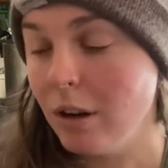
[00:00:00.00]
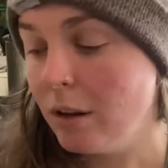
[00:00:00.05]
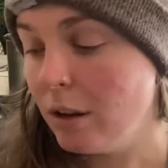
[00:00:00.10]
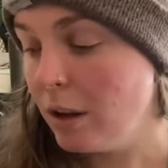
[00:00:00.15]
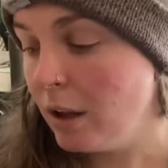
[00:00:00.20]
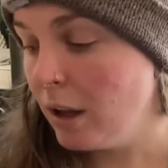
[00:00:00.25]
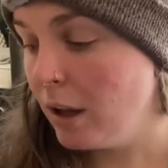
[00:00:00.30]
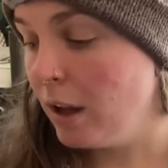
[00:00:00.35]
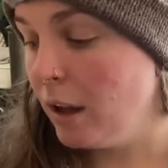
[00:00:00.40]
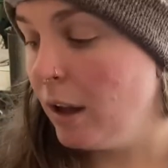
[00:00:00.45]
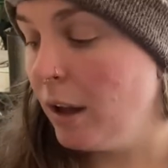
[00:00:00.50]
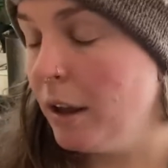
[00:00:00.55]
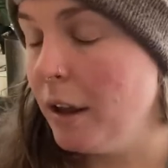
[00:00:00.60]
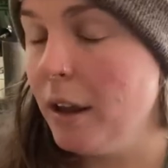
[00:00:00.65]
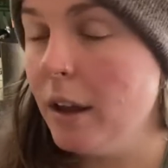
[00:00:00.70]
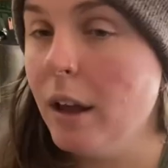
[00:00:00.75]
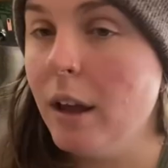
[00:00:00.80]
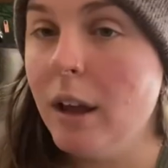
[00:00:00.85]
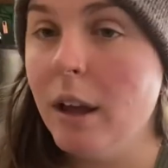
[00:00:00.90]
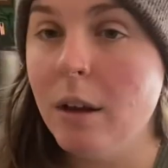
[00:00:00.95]

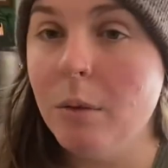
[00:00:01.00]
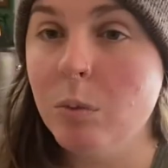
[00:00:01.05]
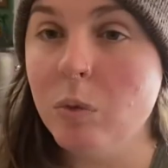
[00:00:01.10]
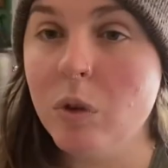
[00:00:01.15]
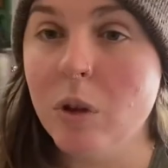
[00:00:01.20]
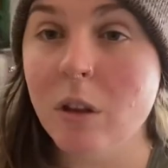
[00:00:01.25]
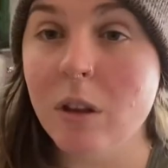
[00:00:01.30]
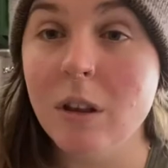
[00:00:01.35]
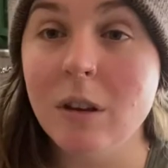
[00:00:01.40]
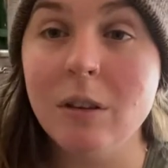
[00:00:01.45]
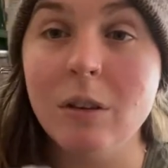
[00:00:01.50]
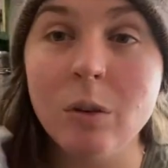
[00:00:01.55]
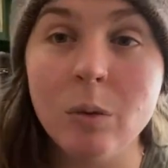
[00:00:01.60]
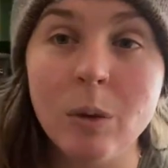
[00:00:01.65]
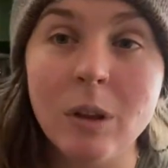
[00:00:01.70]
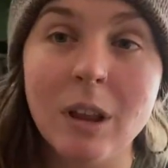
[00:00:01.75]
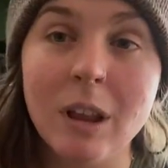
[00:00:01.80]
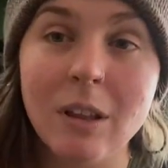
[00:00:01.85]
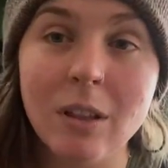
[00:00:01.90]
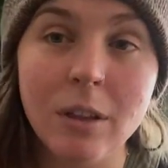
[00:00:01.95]
So this is
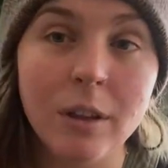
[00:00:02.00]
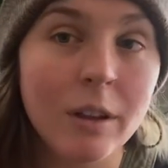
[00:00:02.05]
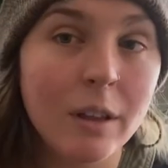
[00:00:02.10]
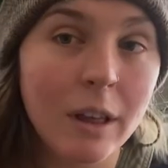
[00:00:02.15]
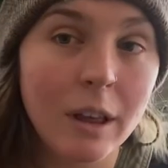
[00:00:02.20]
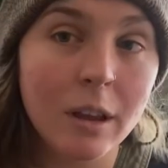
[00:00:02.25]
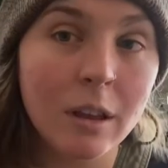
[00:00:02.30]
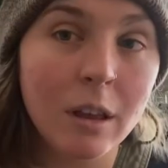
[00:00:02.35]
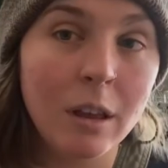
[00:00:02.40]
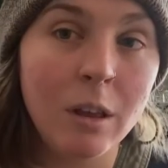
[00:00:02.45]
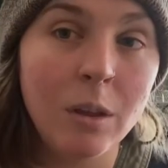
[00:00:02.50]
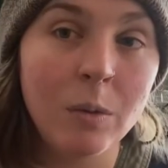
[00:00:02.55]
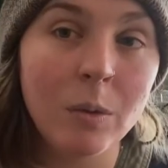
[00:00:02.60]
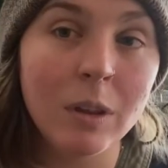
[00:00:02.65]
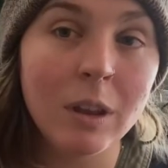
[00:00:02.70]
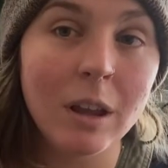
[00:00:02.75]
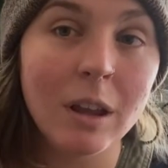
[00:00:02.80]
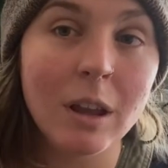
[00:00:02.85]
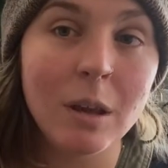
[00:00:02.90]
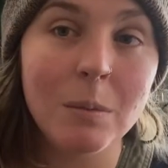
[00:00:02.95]
what they look like when
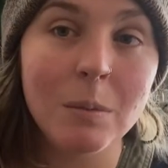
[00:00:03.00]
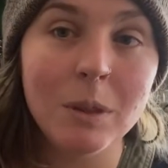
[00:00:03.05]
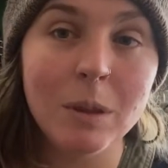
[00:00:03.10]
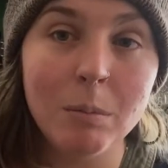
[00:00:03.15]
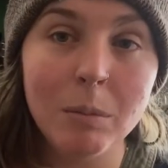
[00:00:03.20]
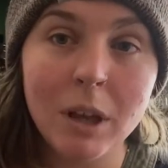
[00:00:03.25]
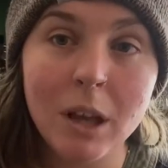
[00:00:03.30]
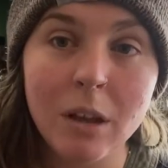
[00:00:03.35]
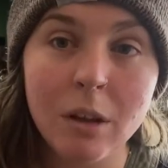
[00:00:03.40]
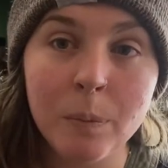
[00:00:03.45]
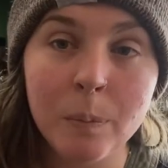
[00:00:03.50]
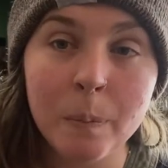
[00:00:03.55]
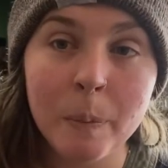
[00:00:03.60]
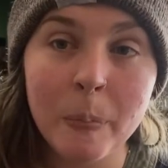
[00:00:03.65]
they come in the mail.